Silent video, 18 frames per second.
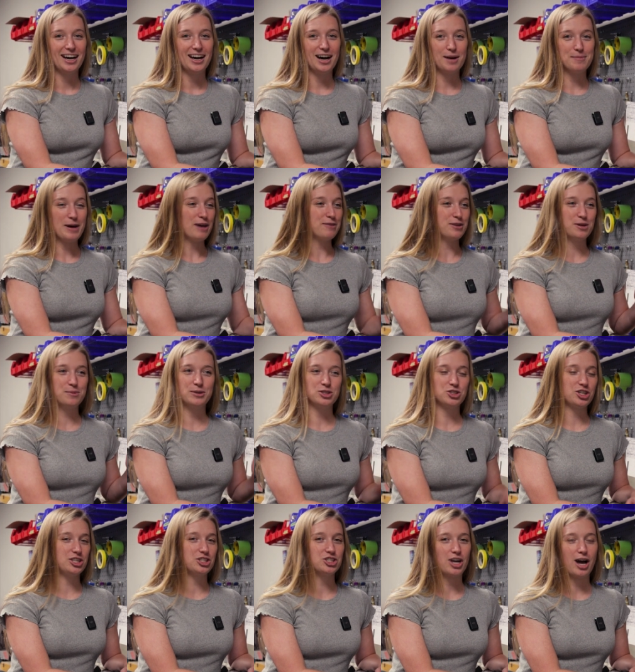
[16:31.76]
Having a
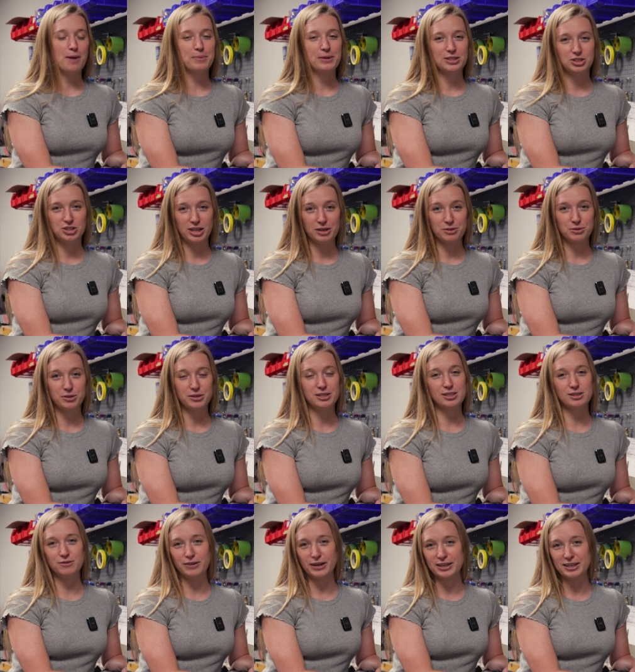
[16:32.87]
machine shop in general
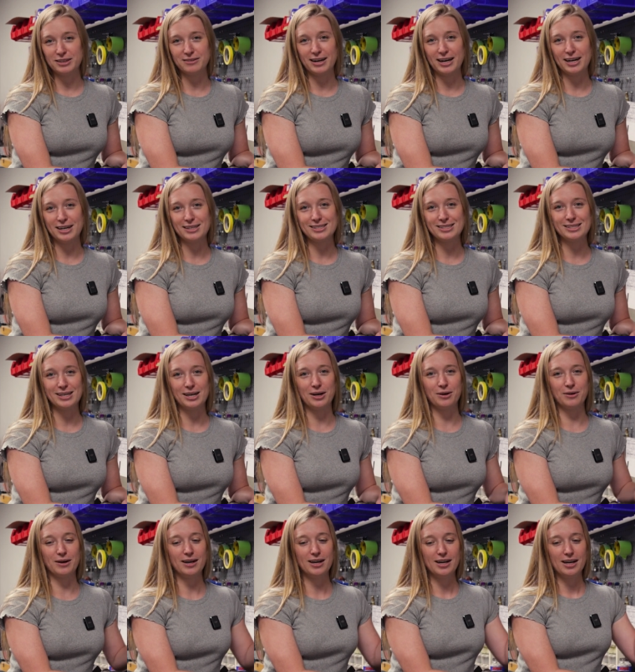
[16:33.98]
is very rare,
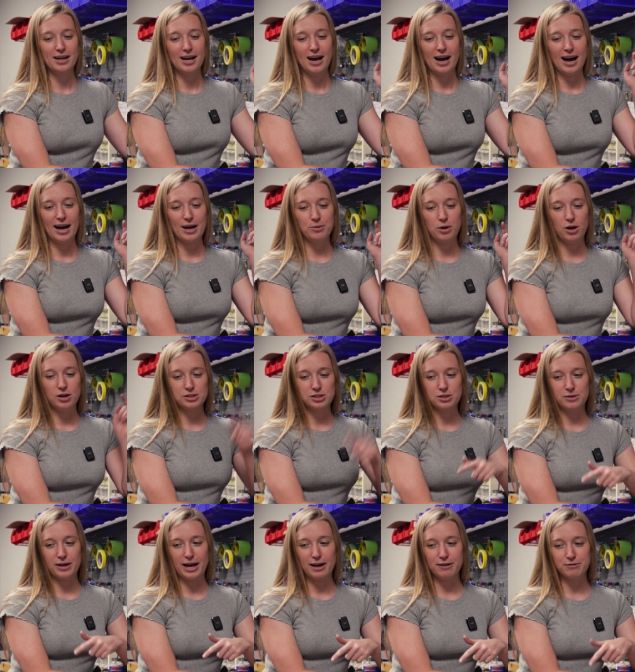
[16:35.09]
so I will
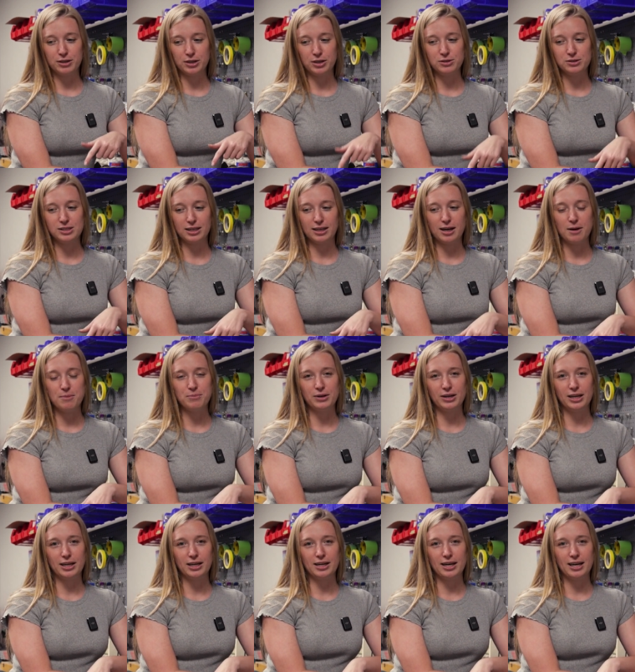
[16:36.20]
also have the Kunz &
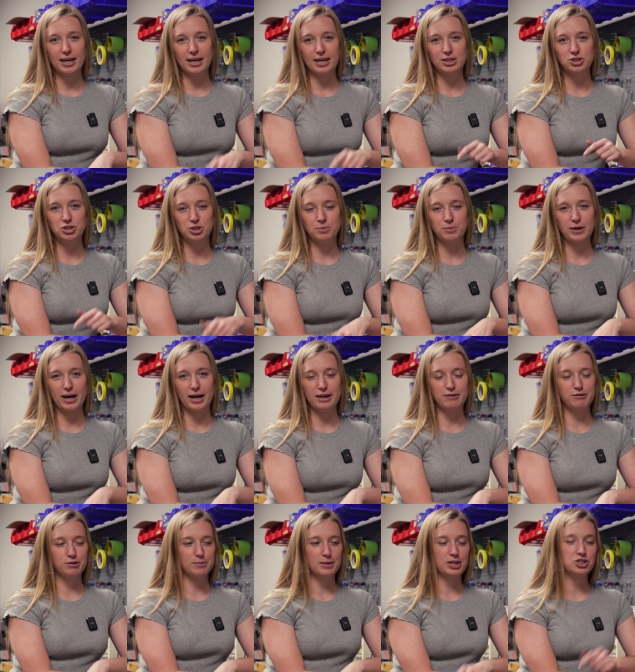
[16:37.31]
Company and GPI
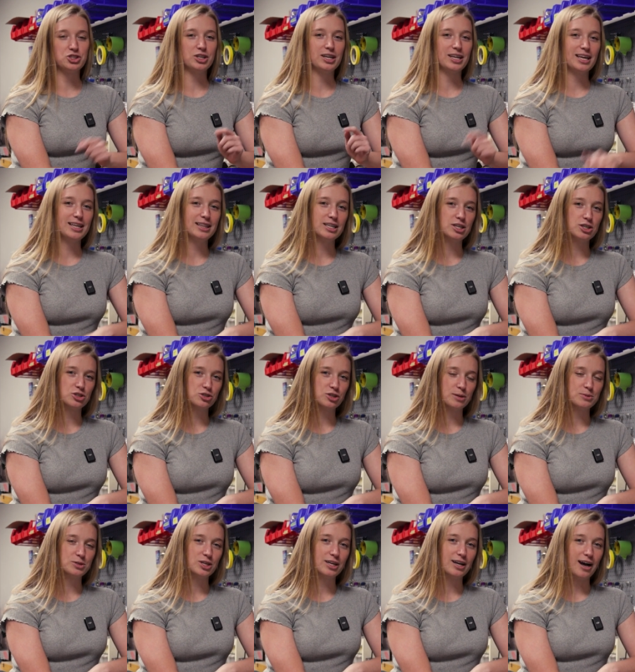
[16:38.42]
information in the
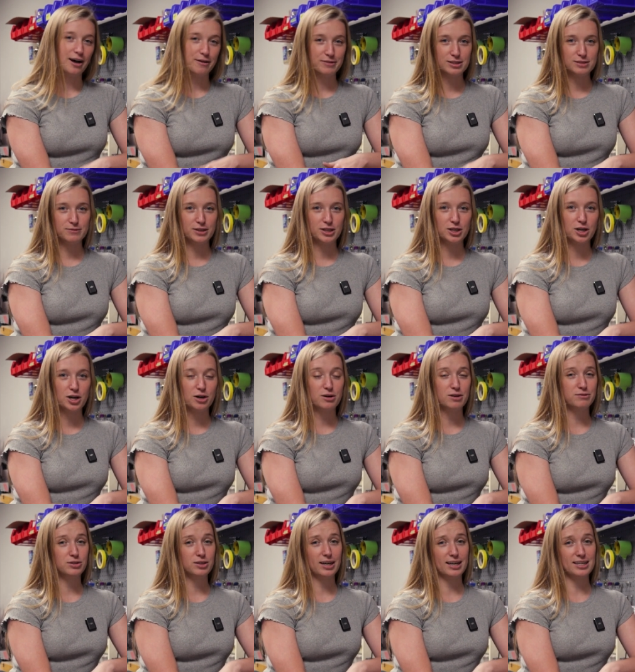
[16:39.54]
description of this video
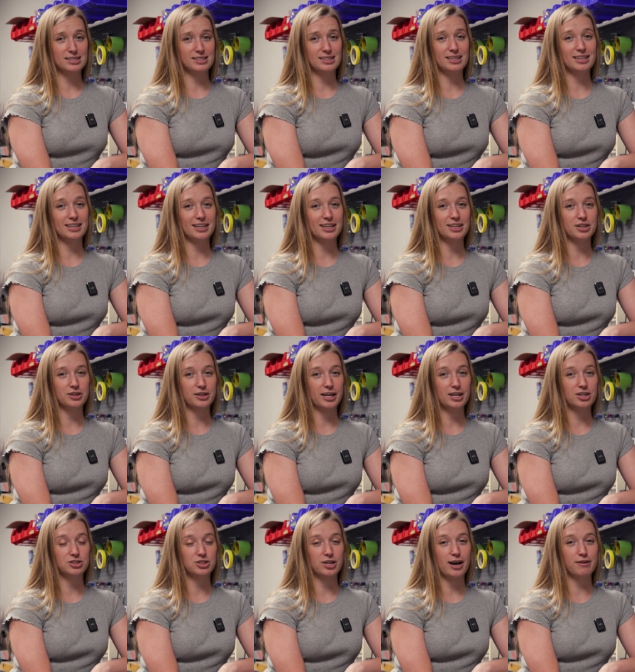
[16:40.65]
if you guys need to get your
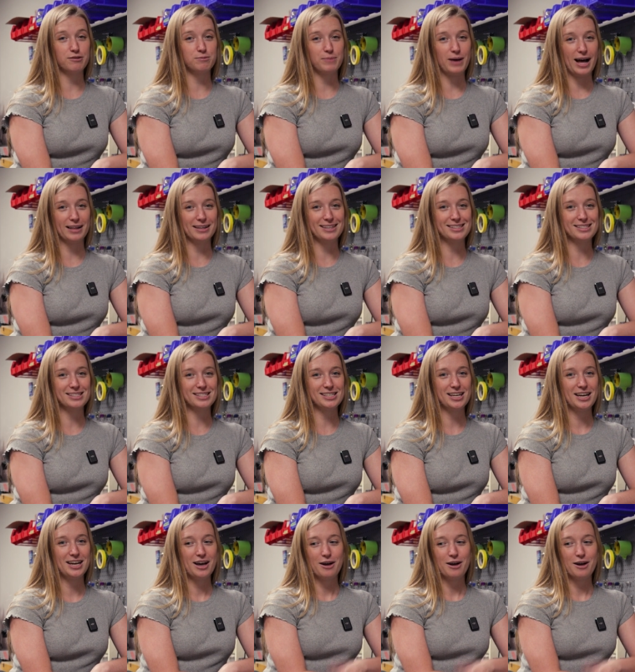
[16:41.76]
crankshaft balanced